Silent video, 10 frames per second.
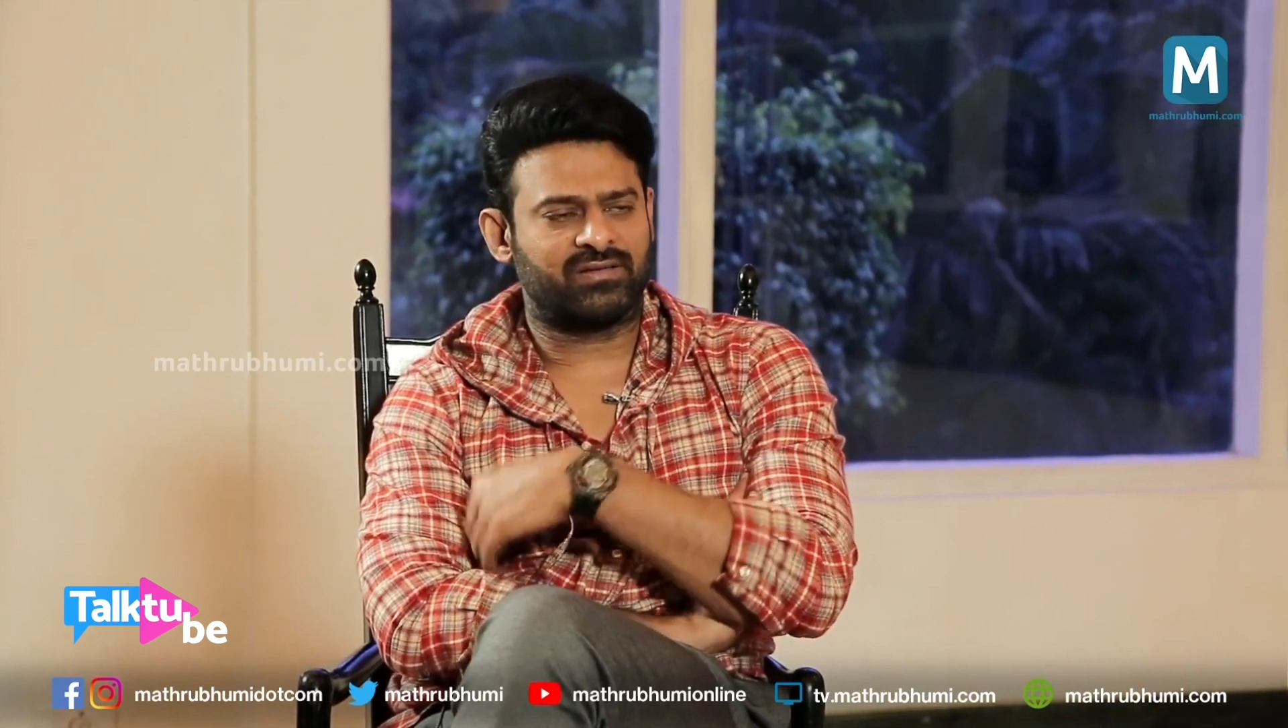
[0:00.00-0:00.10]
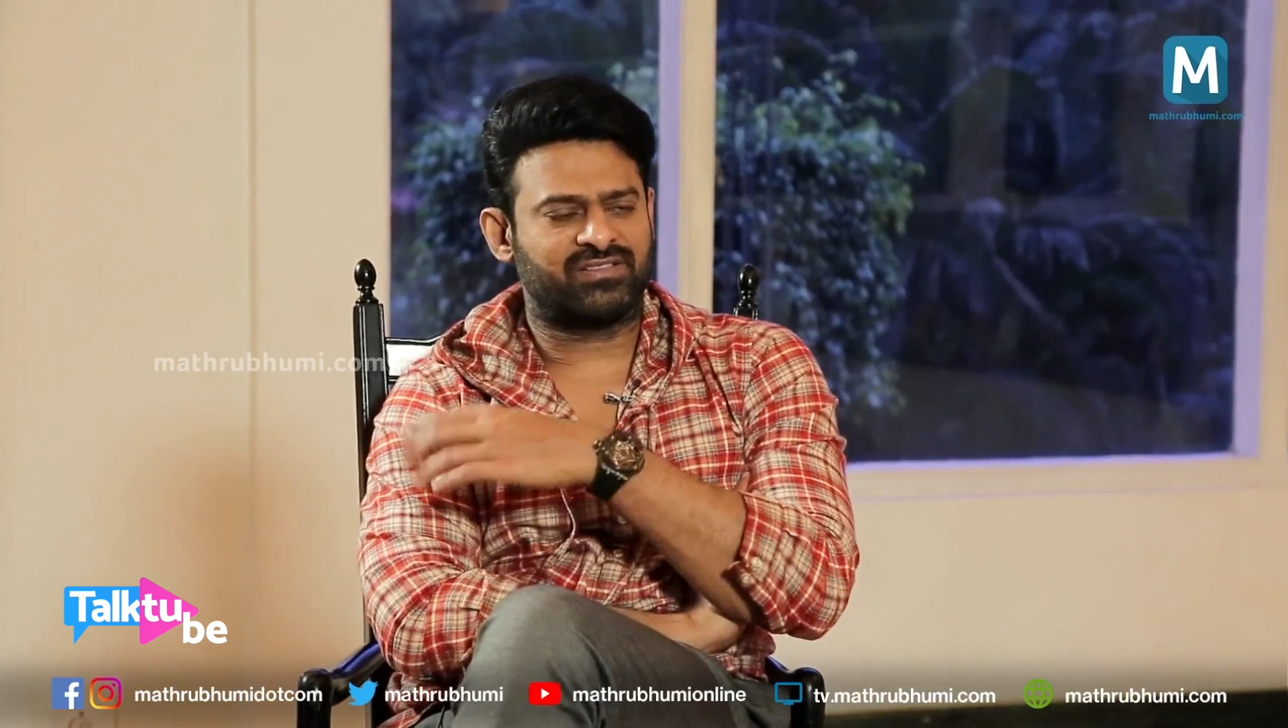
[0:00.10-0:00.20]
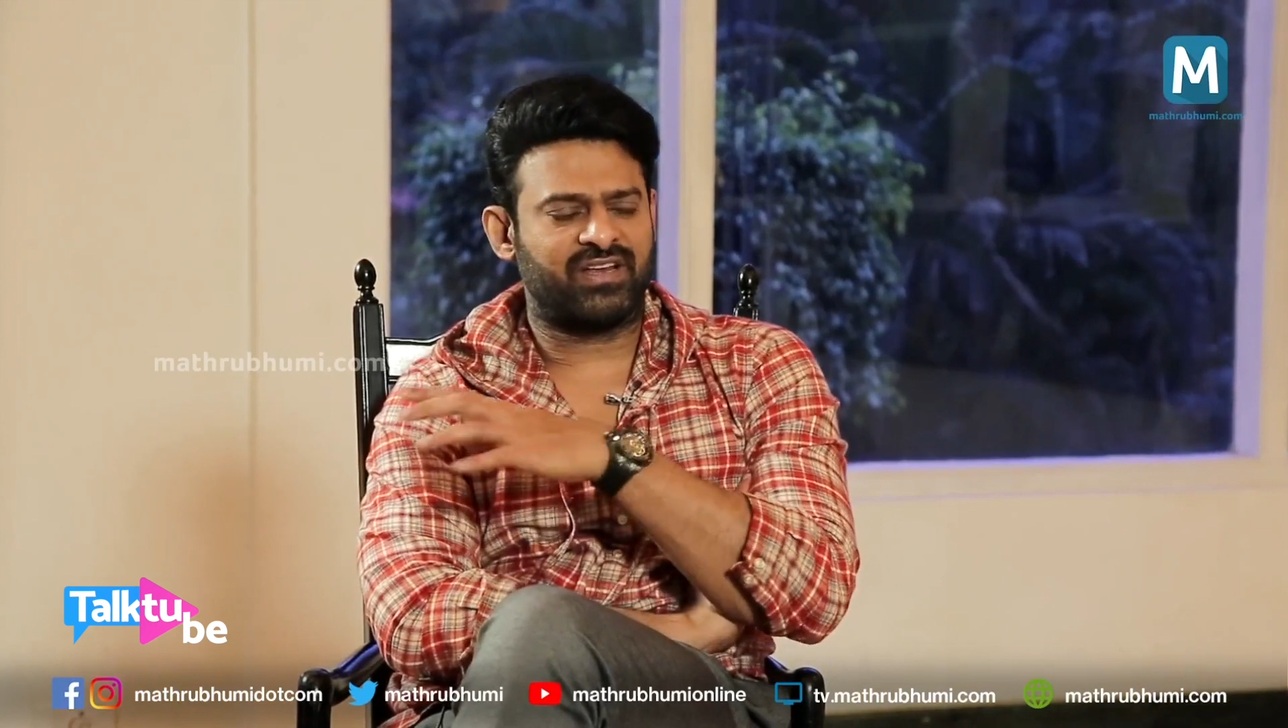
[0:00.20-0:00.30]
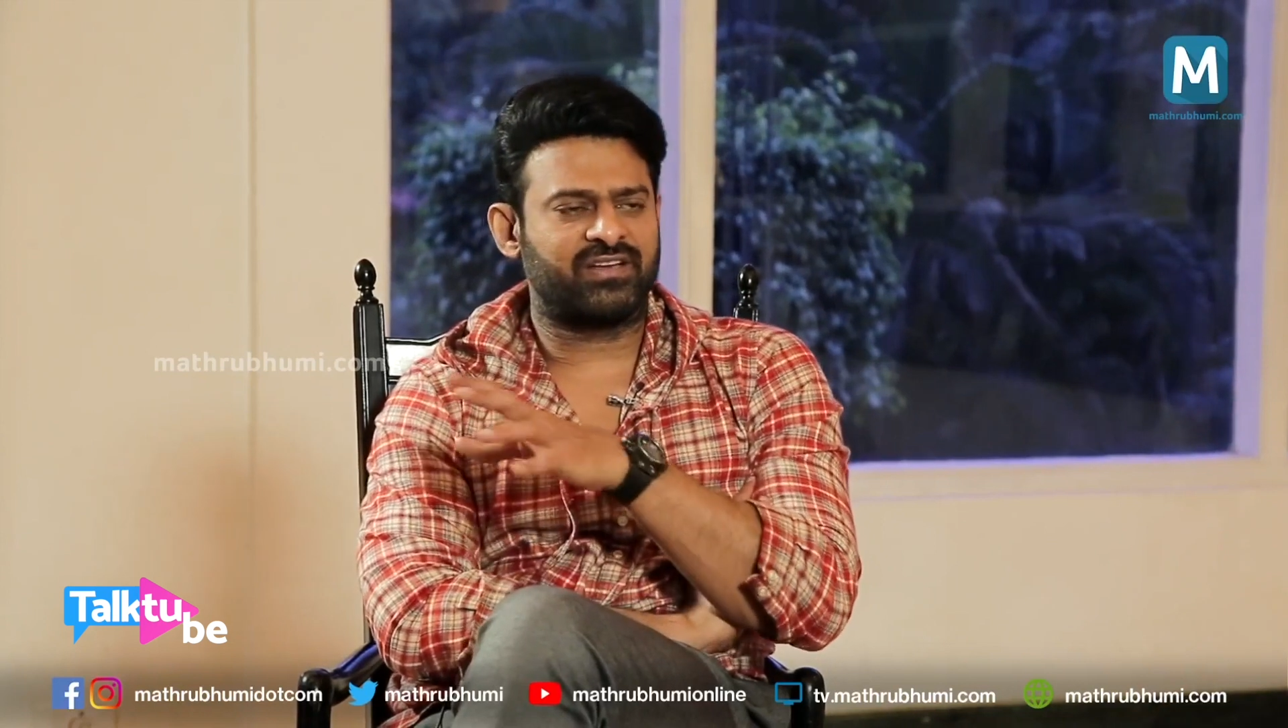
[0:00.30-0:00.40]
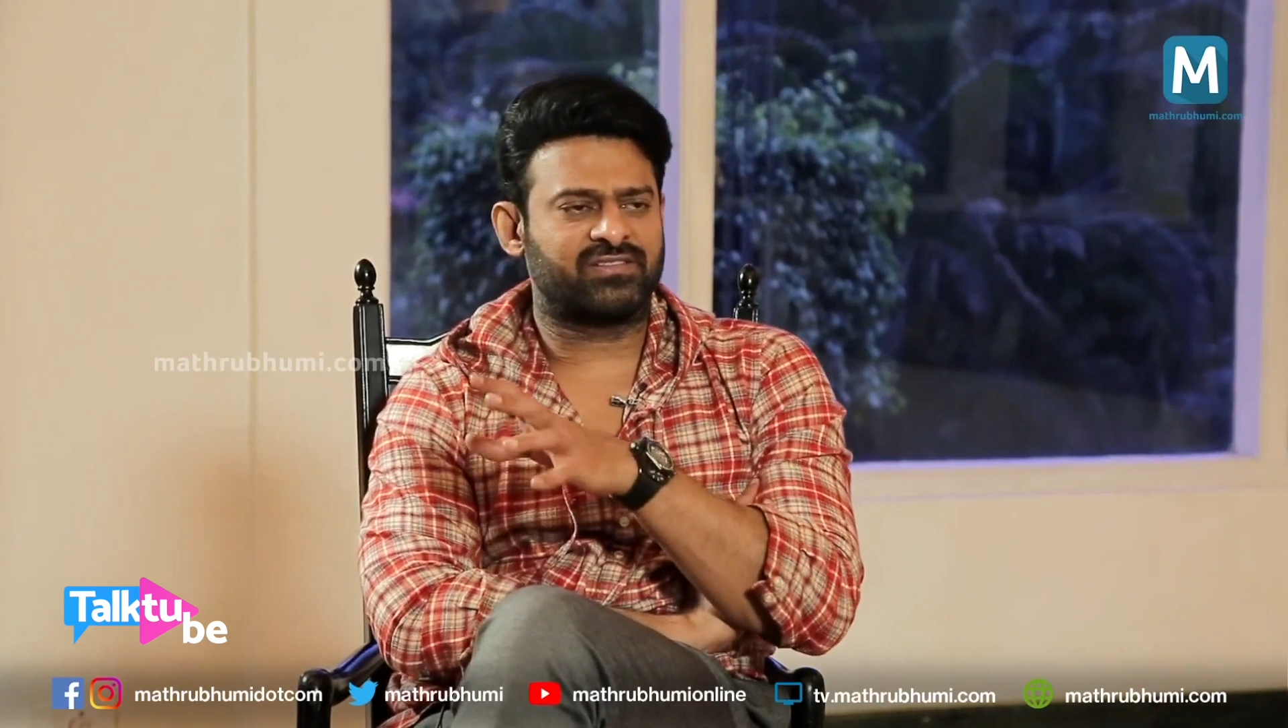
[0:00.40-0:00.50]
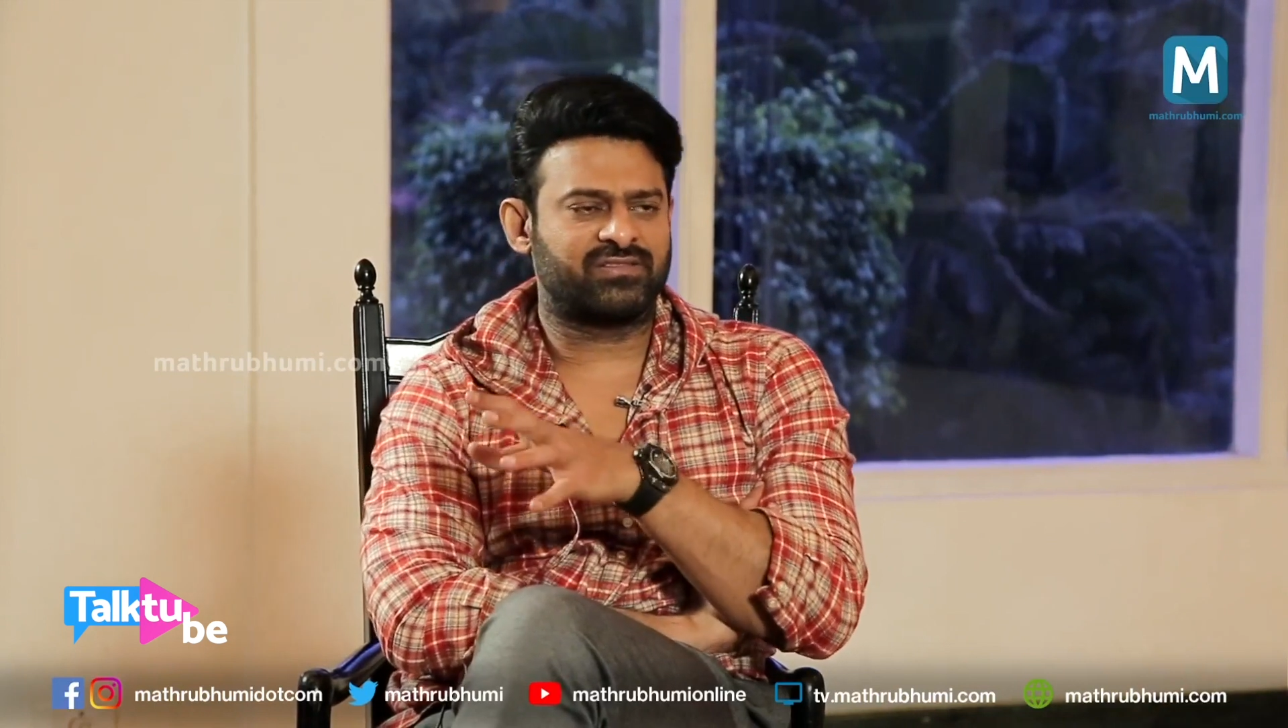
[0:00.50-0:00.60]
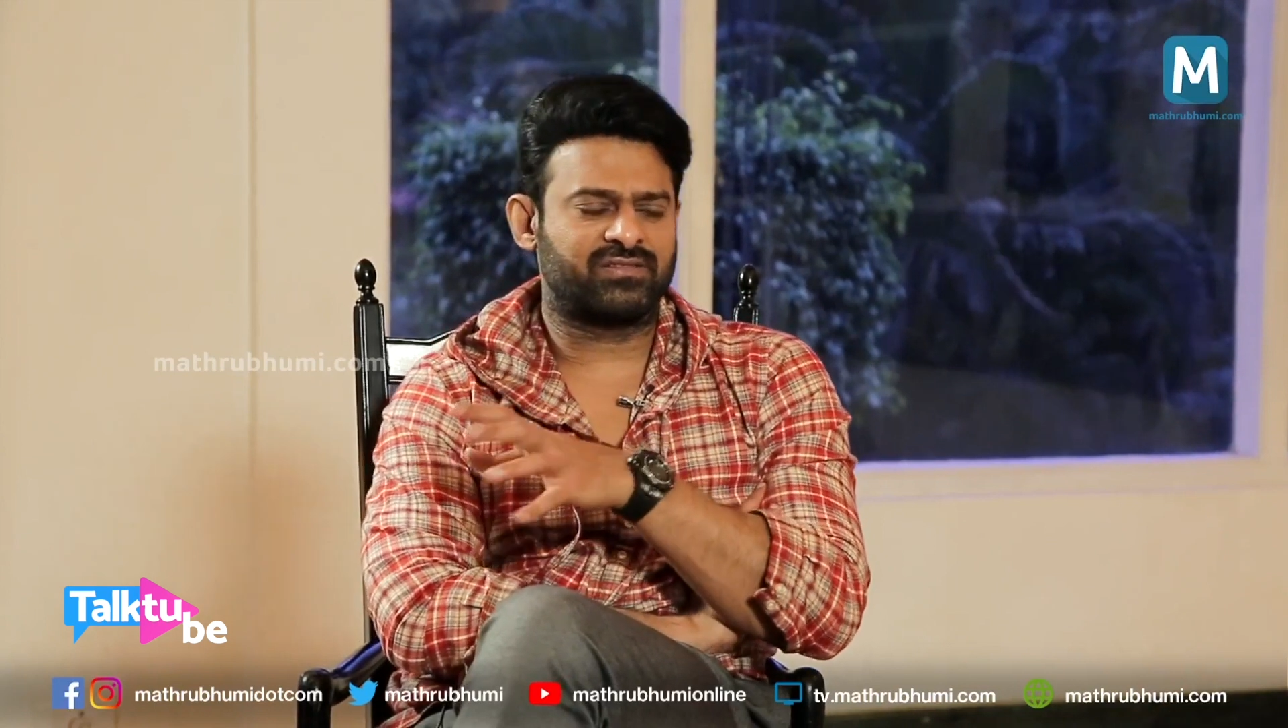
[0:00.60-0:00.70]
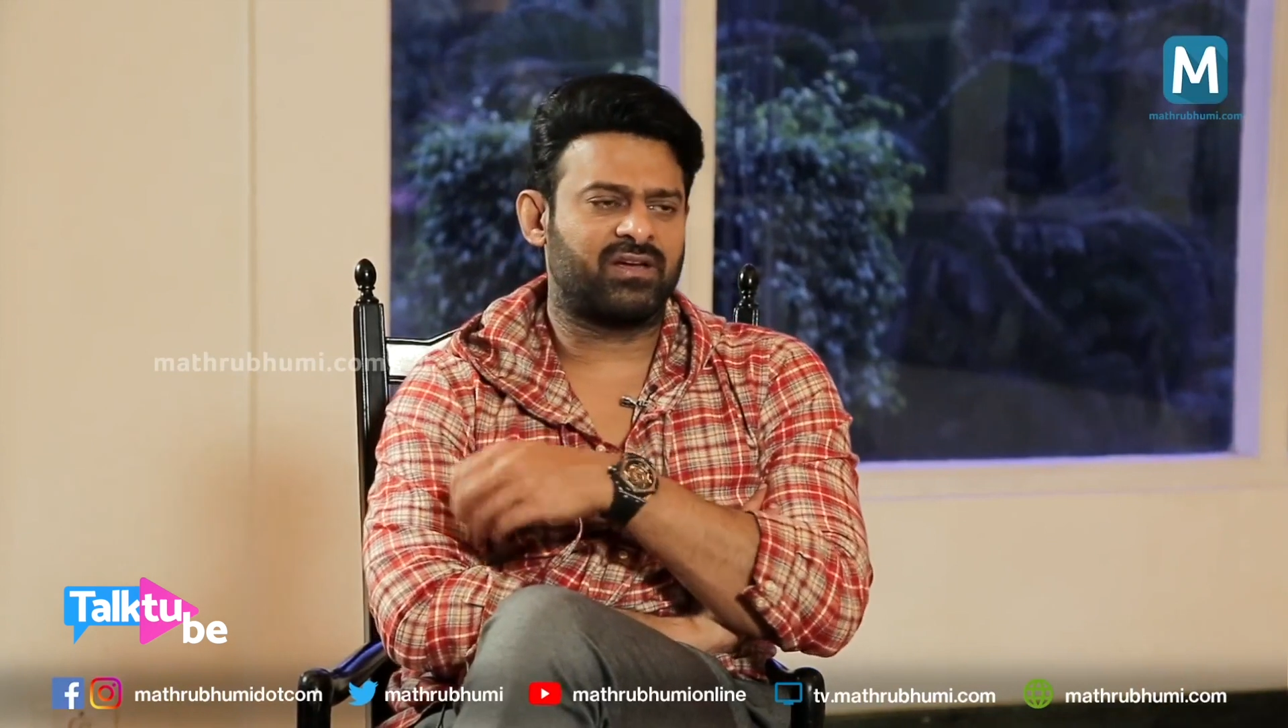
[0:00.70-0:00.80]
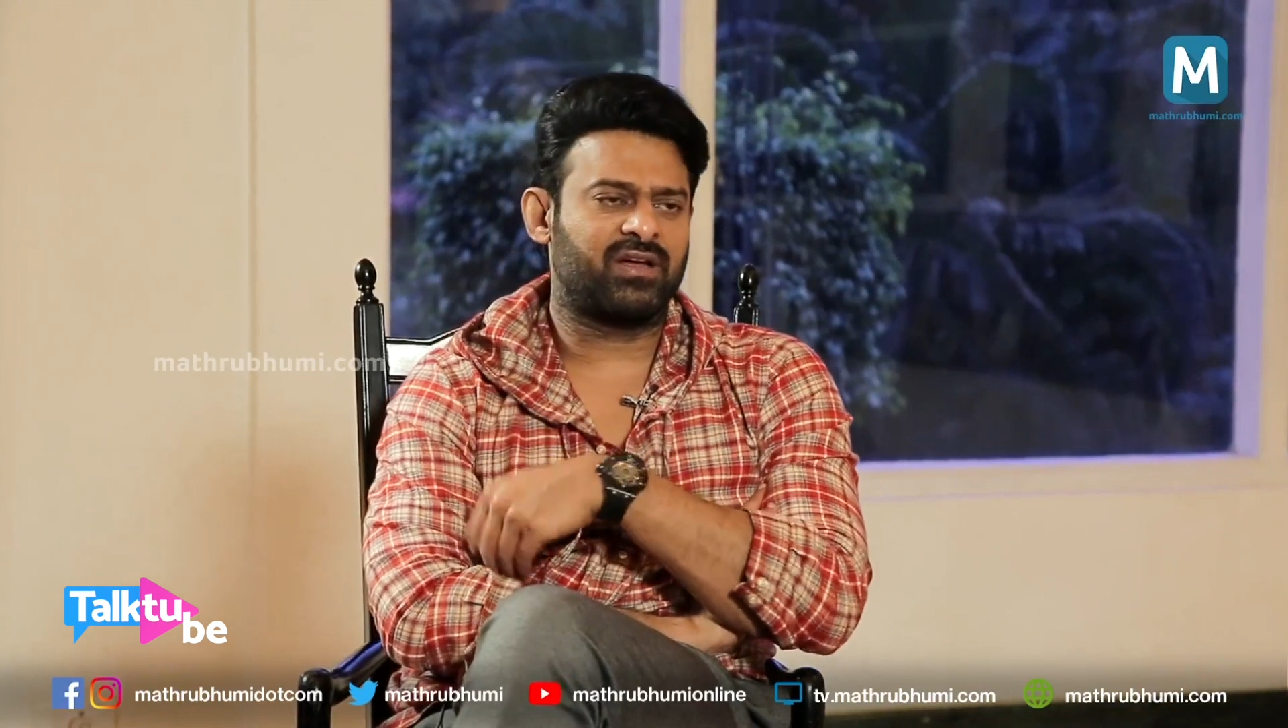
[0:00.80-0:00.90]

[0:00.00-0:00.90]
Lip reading: states,